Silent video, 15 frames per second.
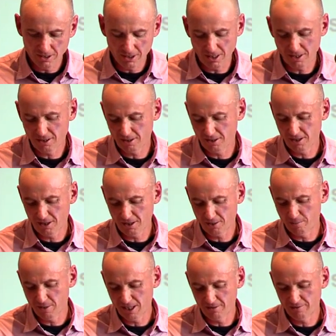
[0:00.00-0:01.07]
The other
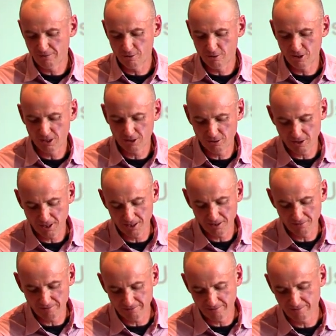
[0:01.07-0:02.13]
metaphor I tried
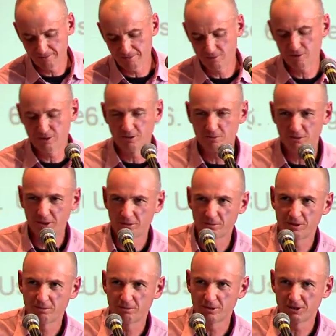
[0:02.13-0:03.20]
to work
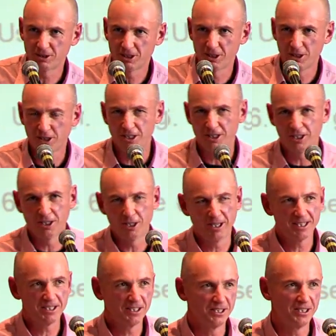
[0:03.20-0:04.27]
with was you go
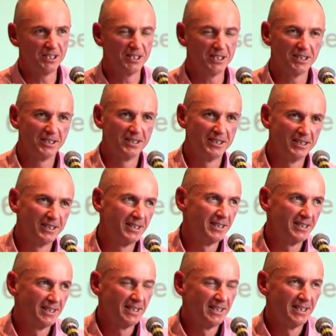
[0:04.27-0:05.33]
out to dinner
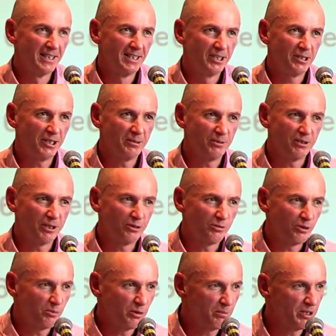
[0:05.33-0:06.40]
with a
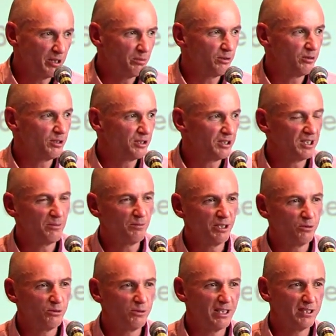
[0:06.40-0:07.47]
group of people and
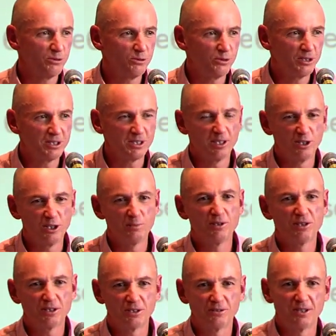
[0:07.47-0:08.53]
someone always orders the
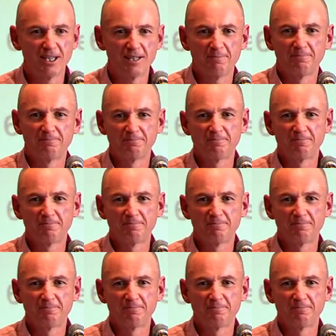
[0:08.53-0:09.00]
lobster, right?